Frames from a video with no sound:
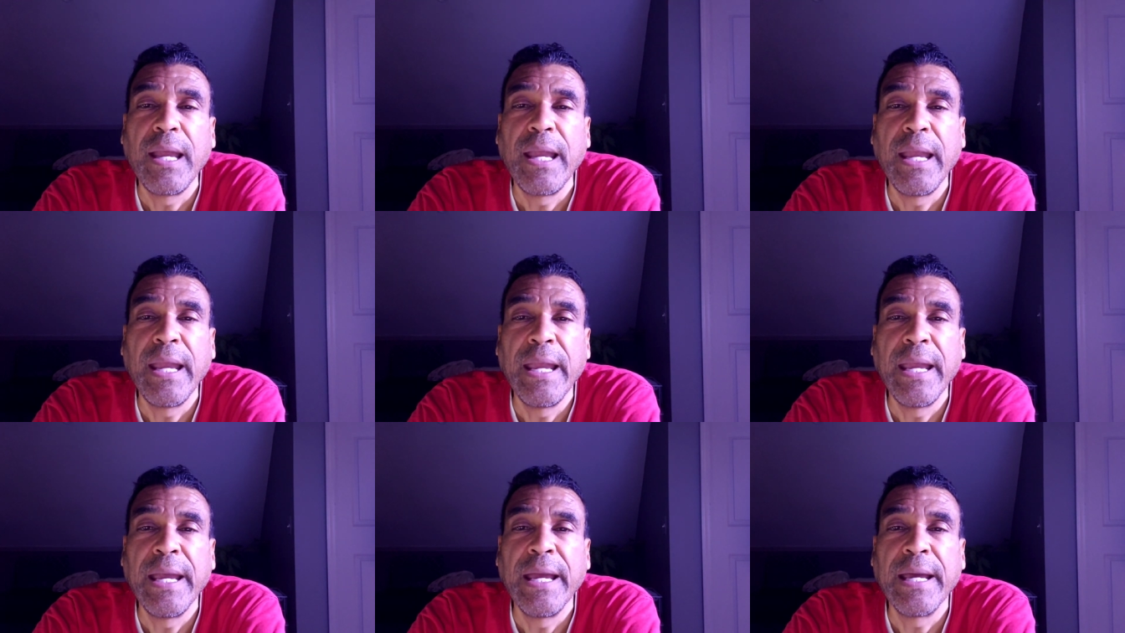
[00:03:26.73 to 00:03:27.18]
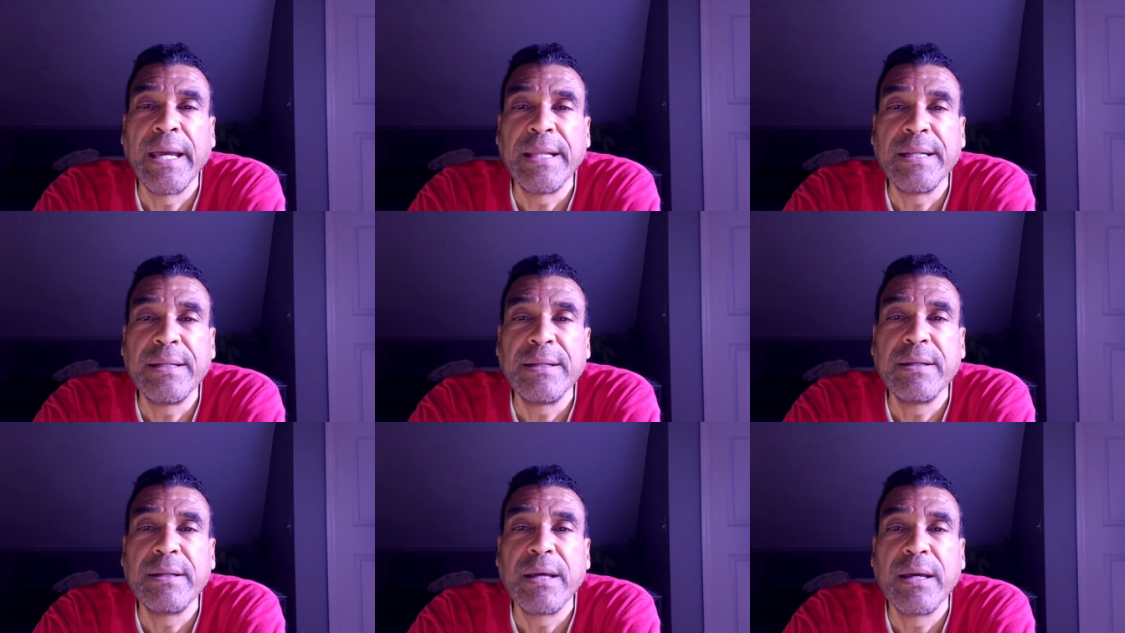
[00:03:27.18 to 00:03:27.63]

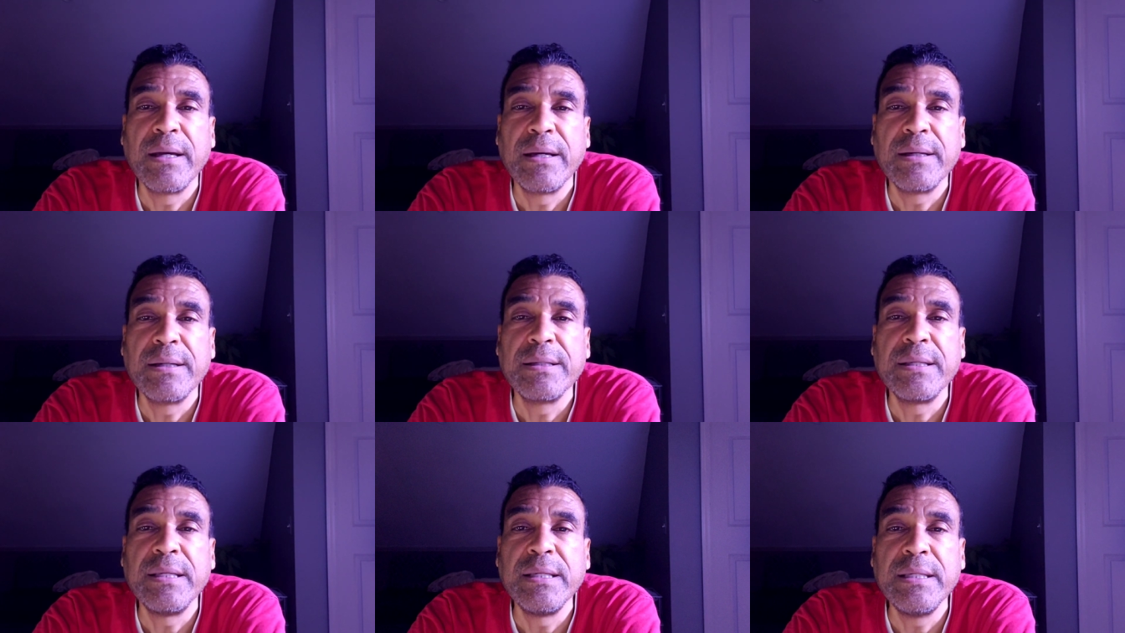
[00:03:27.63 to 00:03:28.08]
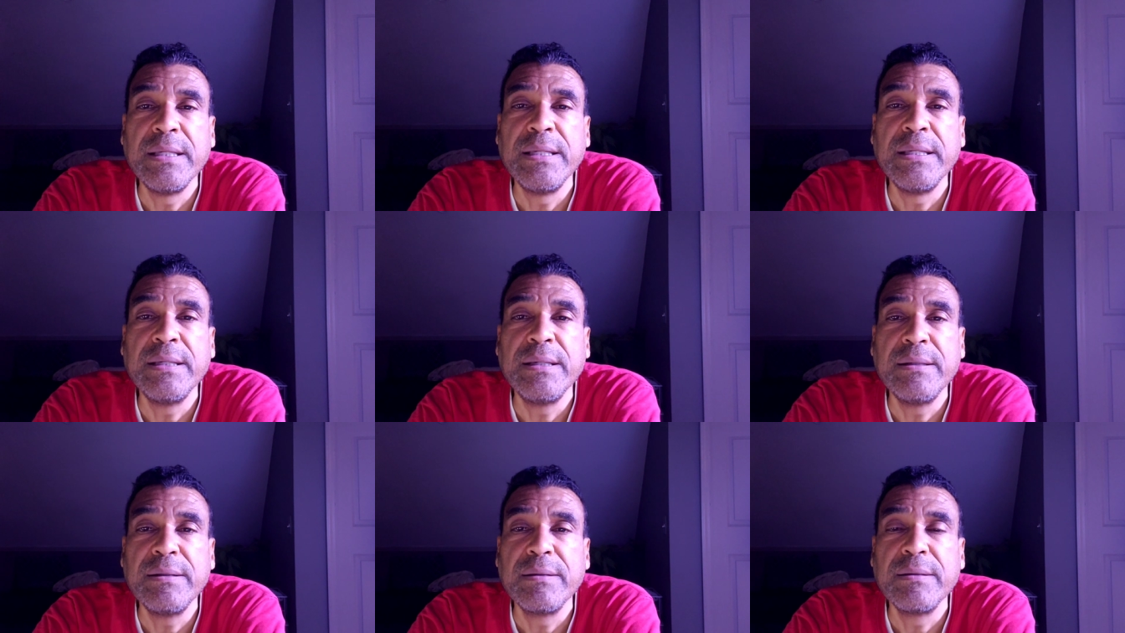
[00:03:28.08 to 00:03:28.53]
And uh,
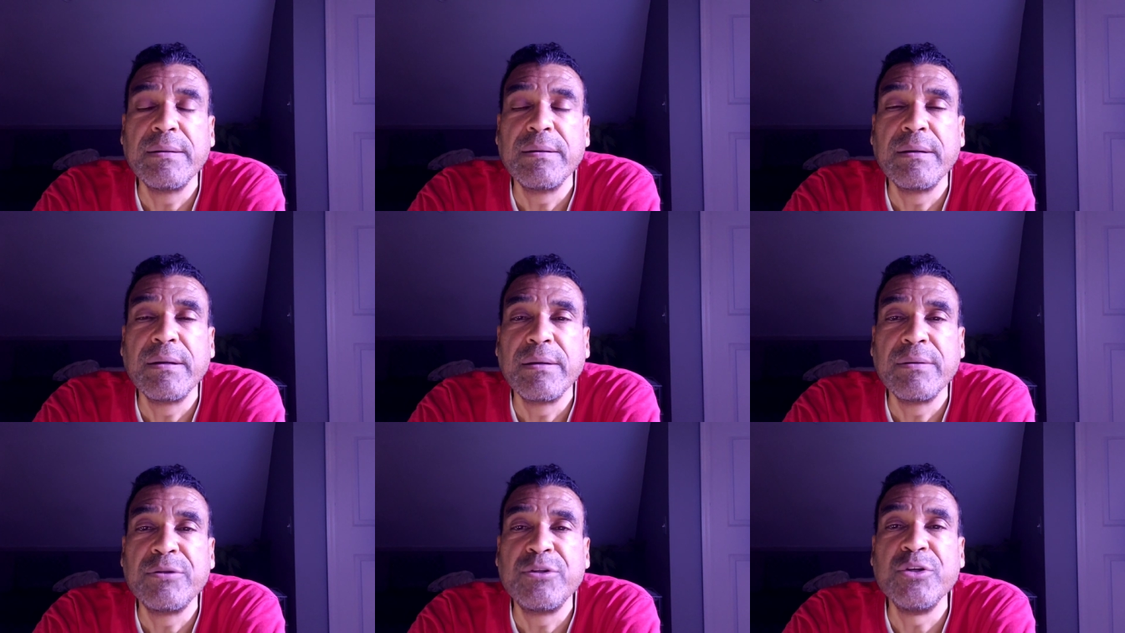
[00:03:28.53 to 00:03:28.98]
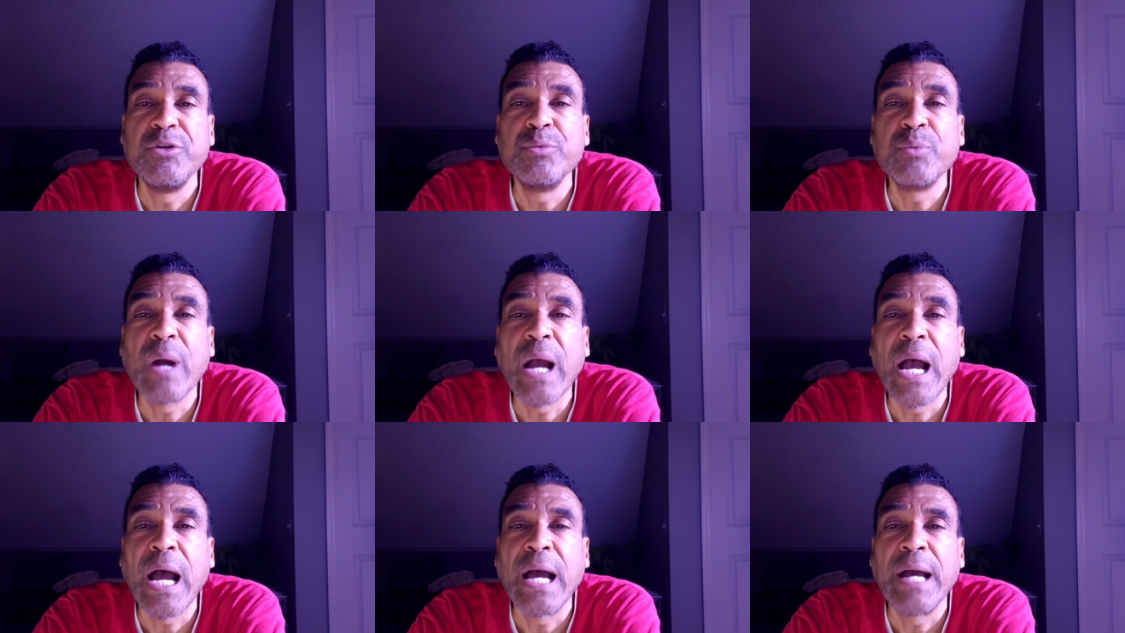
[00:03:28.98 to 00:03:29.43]
he
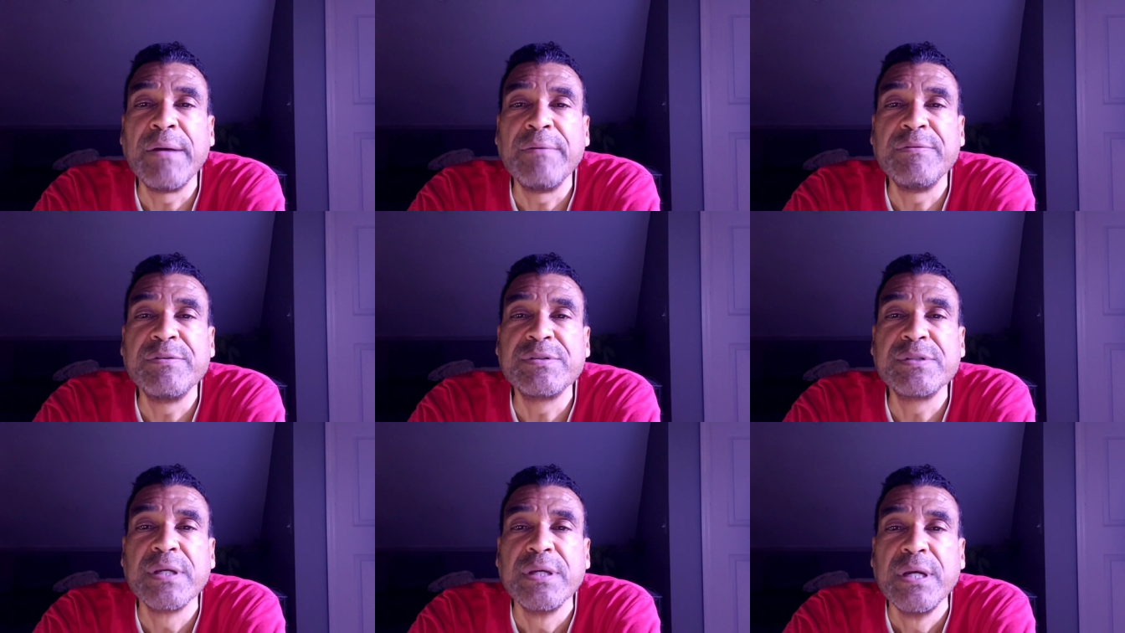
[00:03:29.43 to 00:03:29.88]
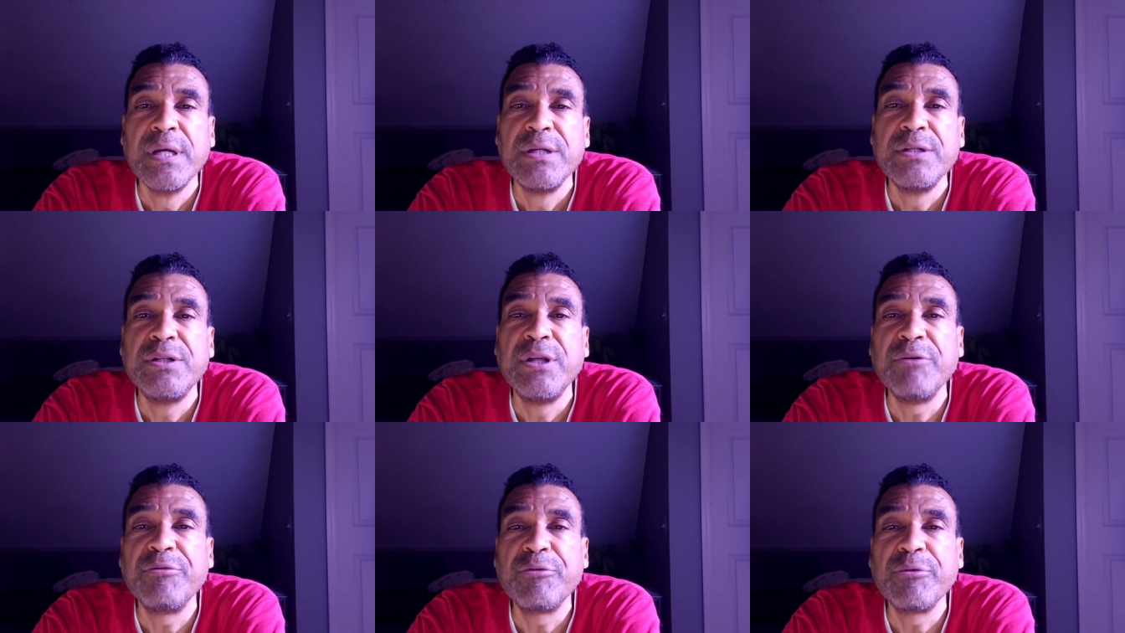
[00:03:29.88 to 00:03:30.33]
derives
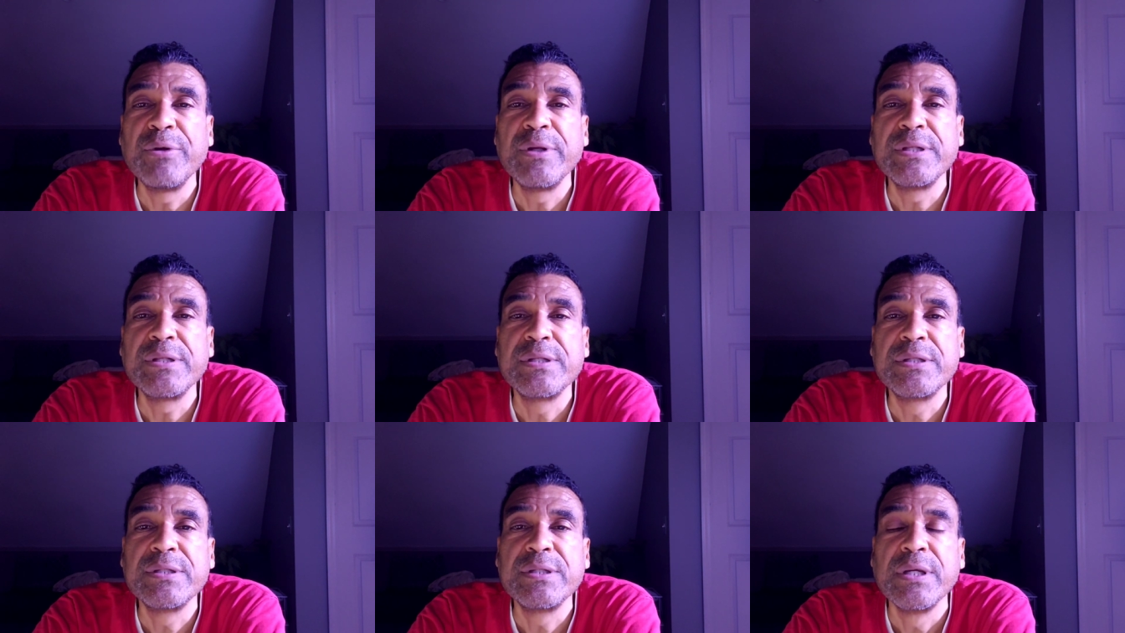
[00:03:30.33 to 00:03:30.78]
different